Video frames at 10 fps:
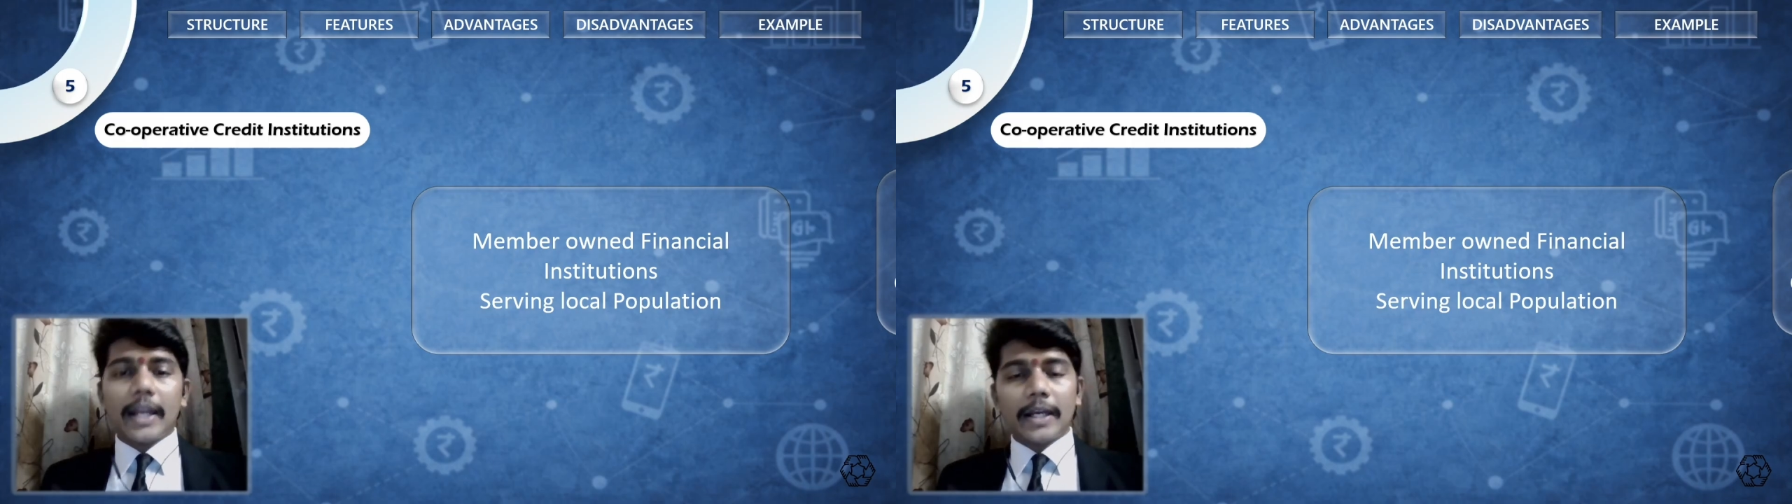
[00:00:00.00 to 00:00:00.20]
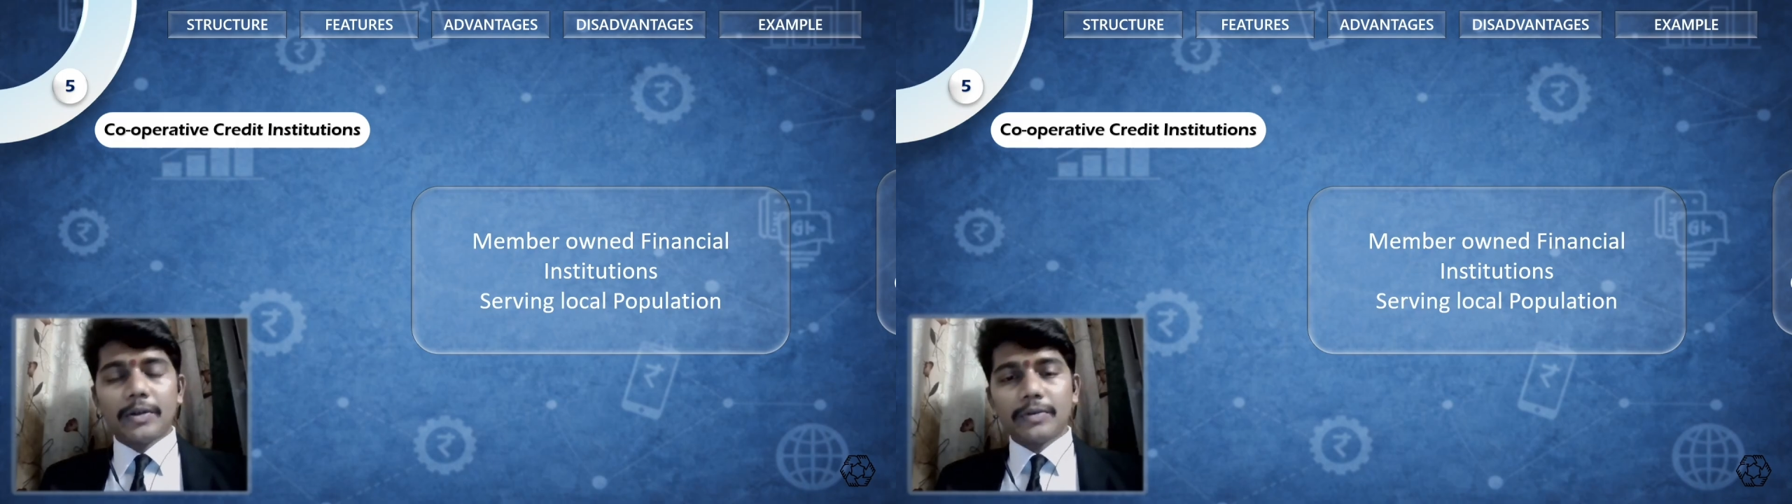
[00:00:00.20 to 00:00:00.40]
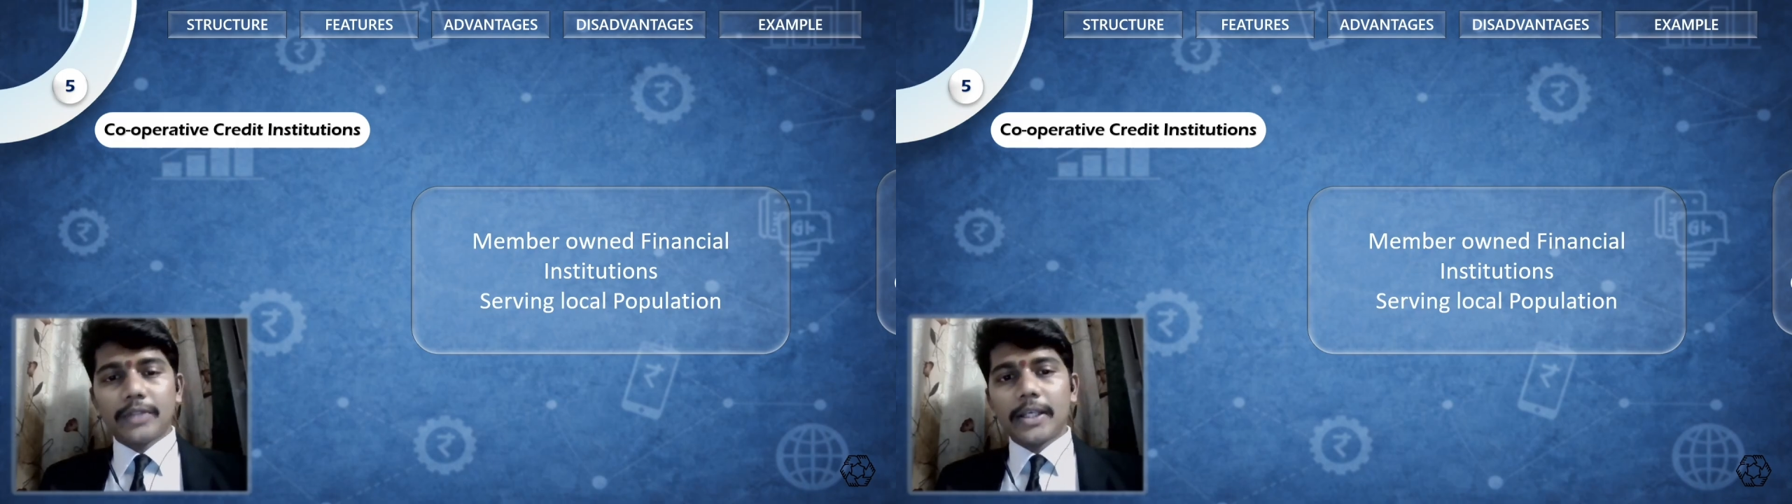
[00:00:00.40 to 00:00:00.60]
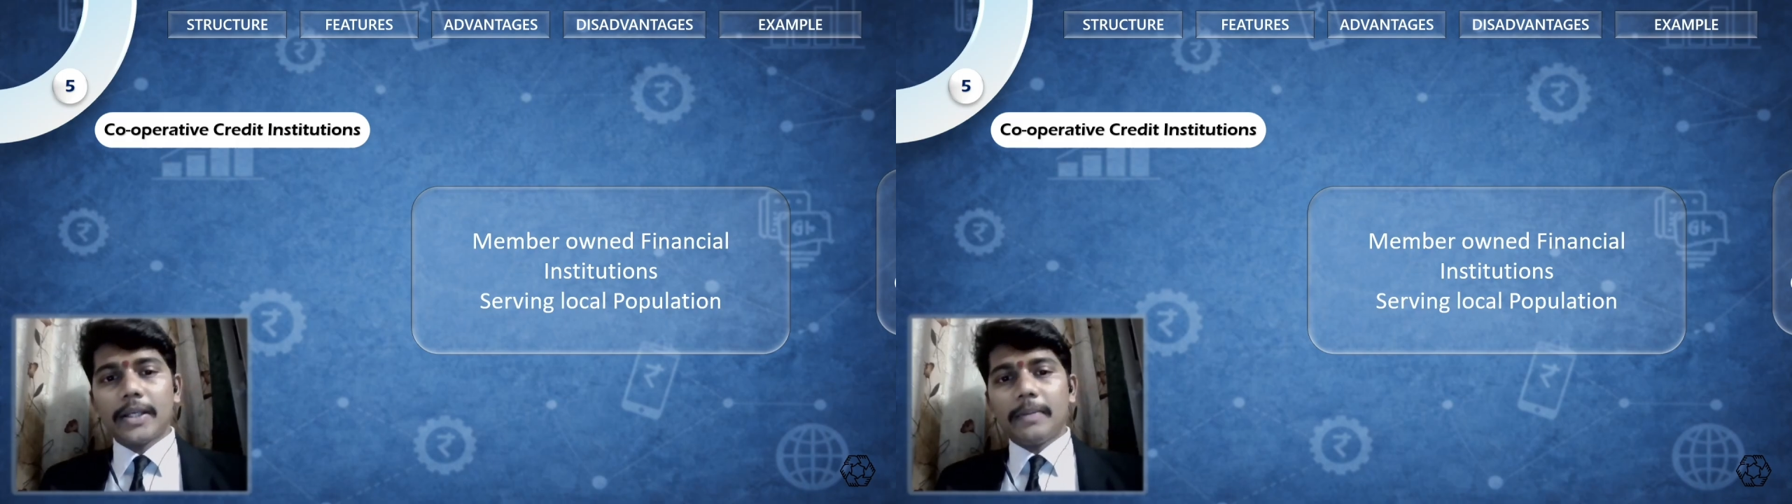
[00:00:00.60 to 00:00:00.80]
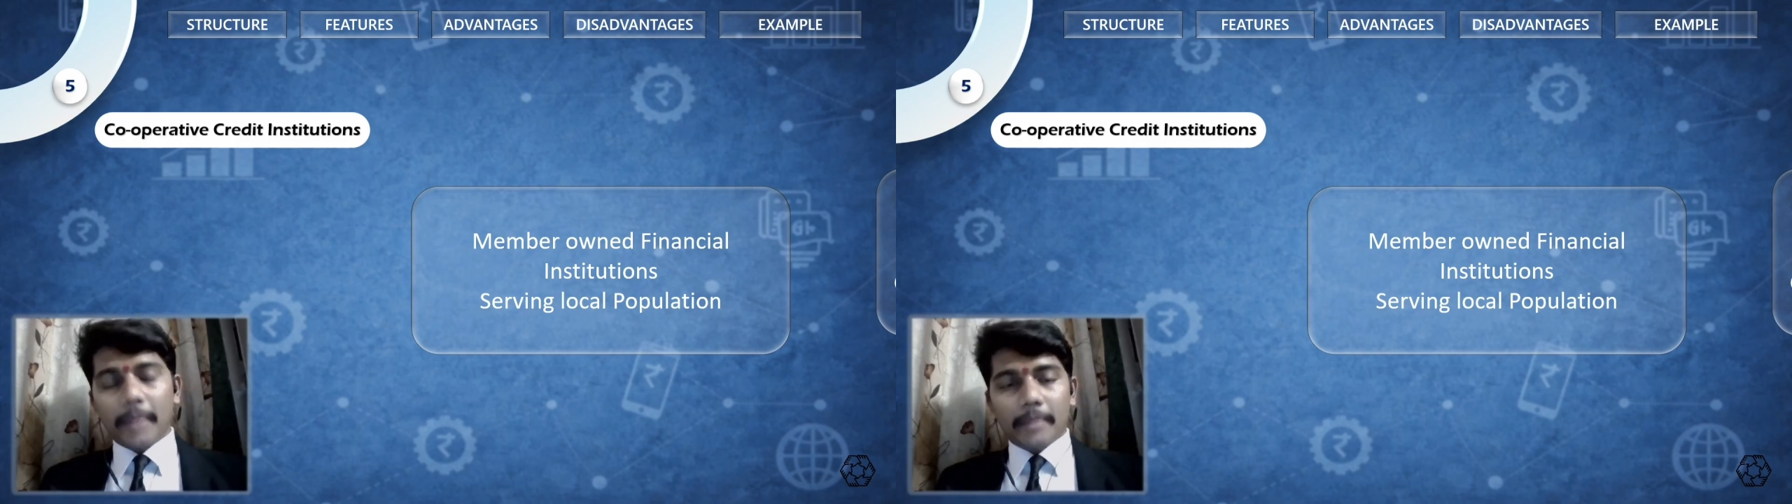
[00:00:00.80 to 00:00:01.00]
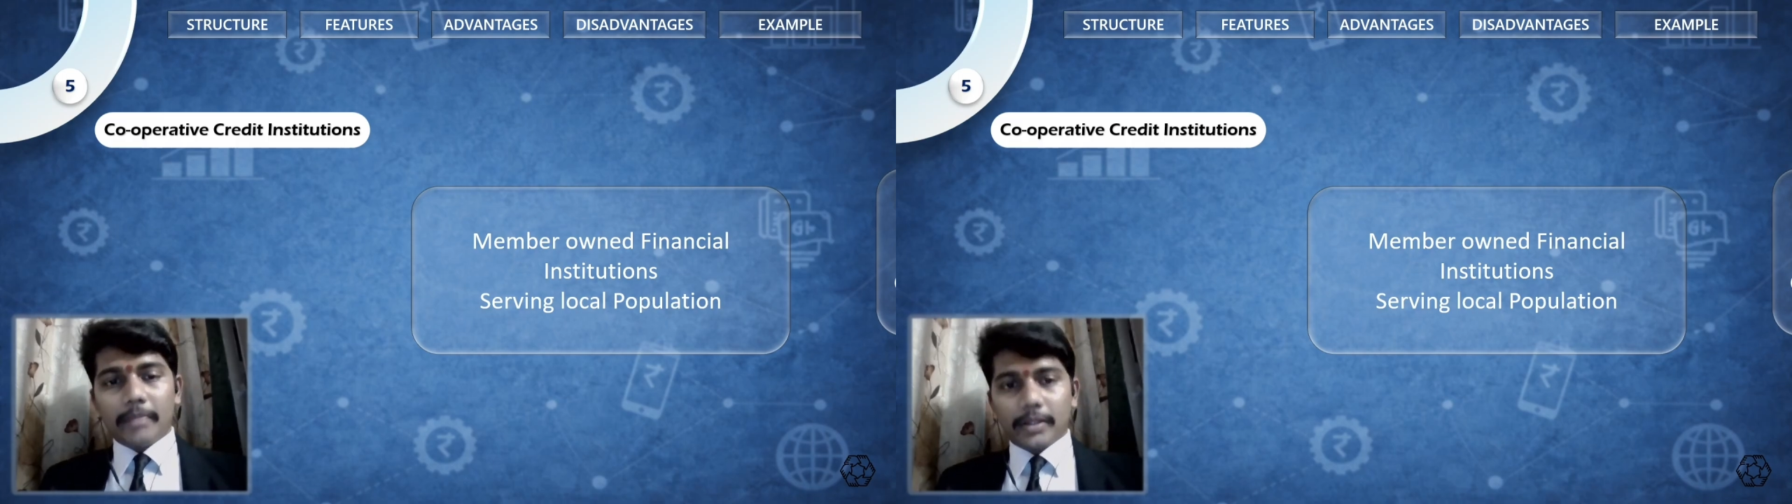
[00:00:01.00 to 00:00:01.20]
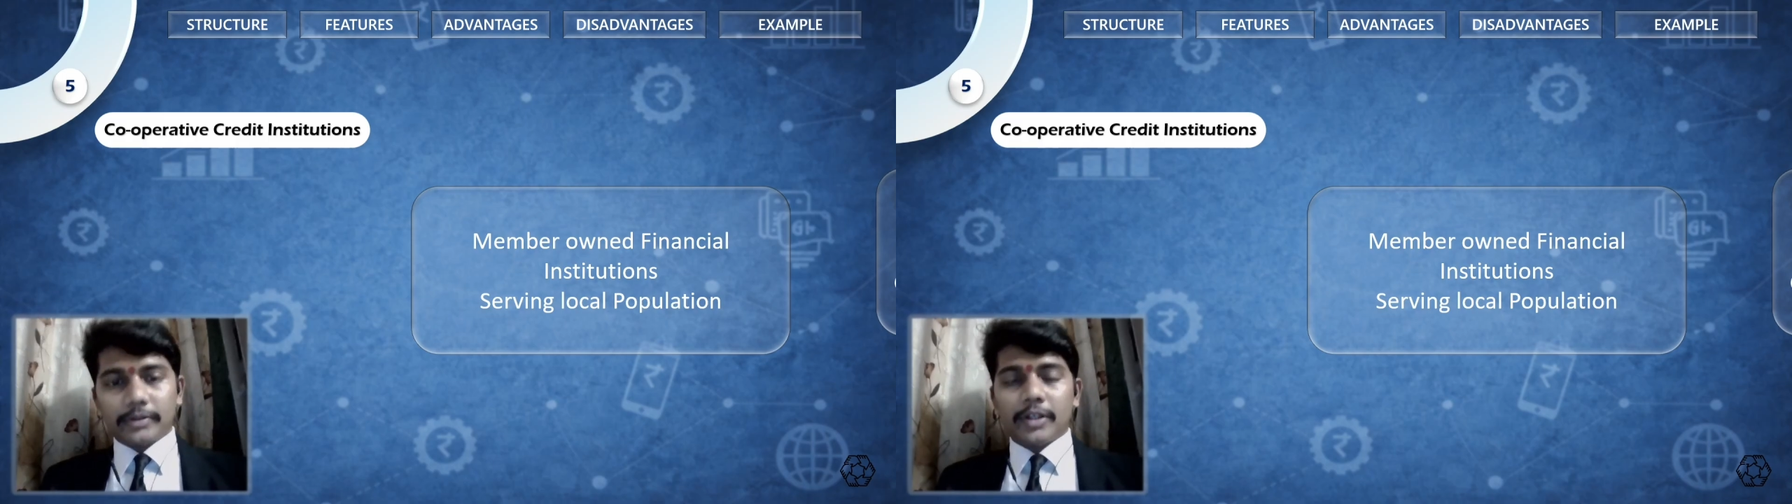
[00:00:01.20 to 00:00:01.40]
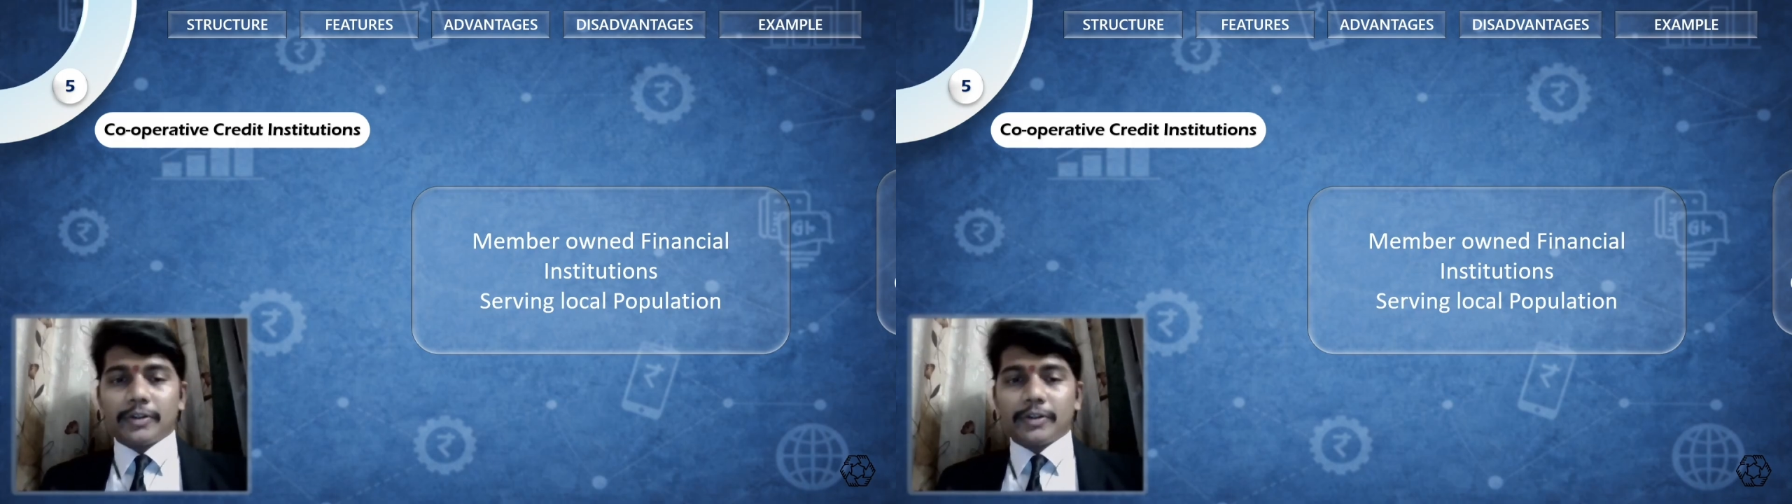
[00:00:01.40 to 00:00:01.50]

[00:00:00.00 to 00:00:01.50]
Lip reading: lend to the members.